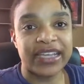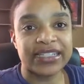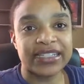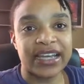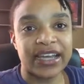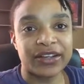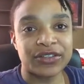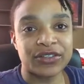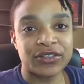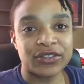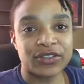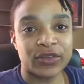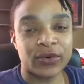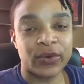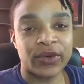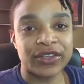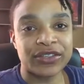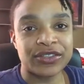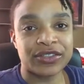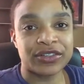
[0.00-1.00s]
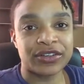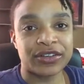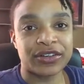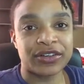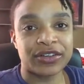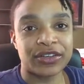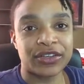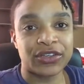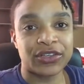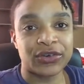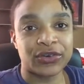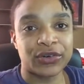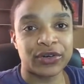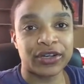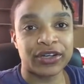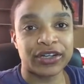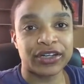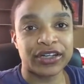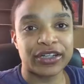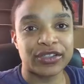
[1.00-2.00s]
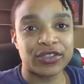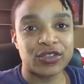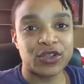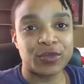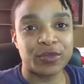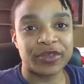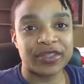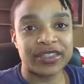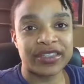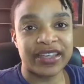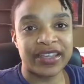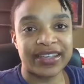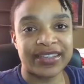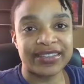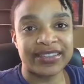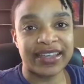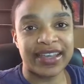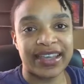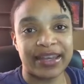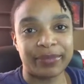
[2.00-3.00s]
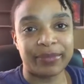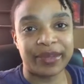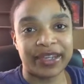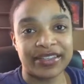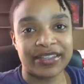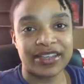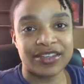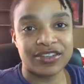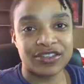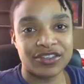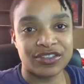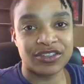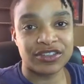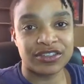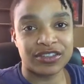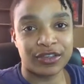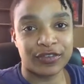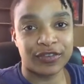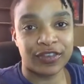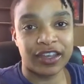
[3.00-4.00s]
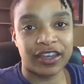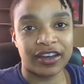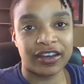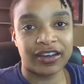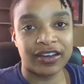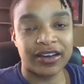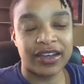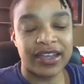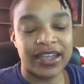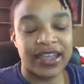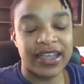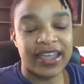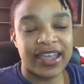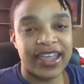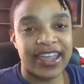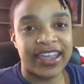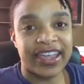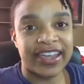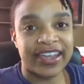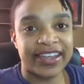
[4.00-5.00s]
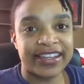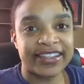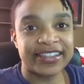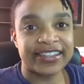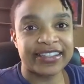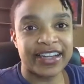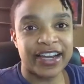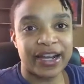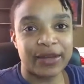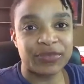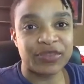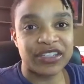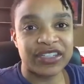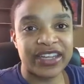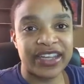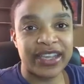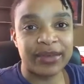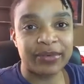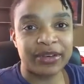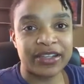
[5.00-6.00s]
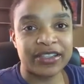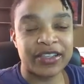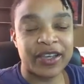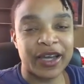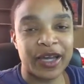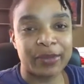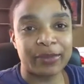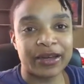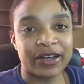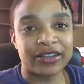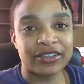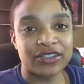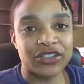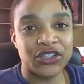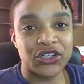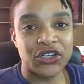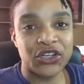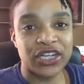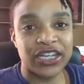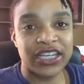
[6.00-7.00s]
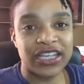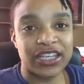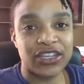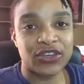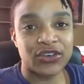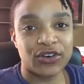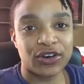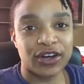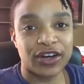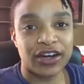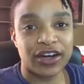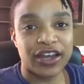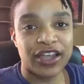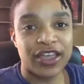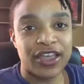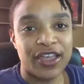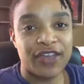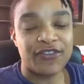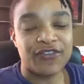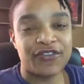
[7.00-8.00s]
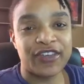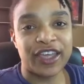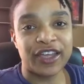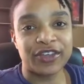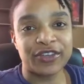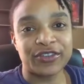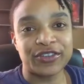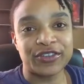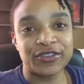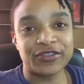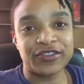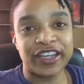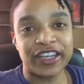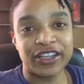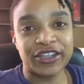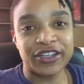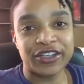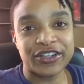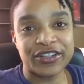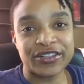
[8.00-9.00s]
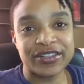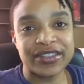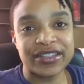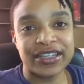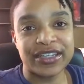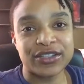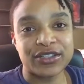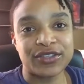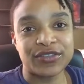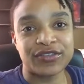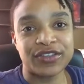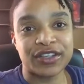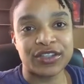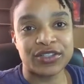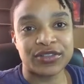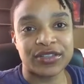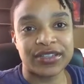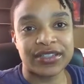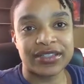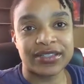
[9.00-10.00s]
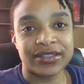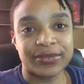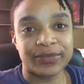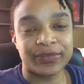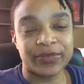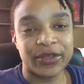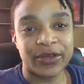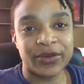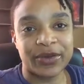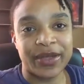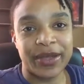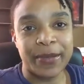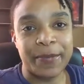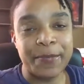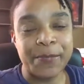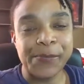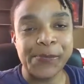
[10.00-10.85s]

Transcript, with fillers: how to sequester your 2% and pay attention to self-care. And today I'm going to talk about turning your failures into victories, okay?